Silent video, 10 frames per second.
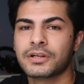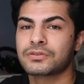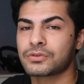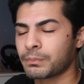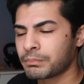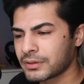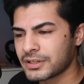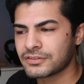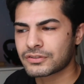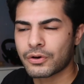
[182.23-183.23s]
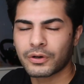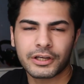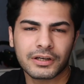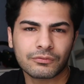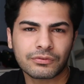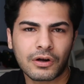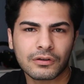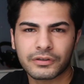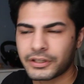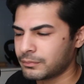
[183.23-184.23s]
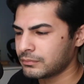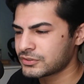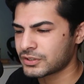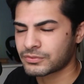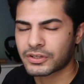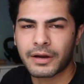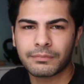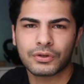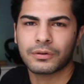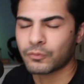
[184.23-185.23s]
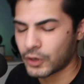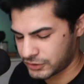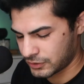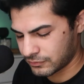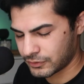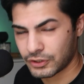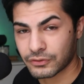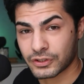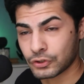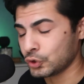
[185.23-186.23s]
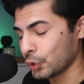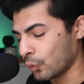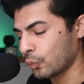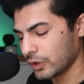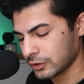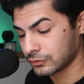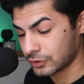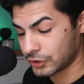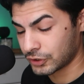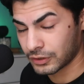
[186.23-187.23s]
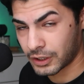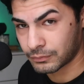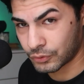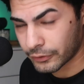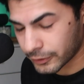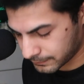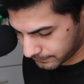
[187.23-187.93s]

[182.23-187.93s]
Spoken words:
So please go ahead and follow him, subscribe to him, watch his videos, and you will learn a lot more.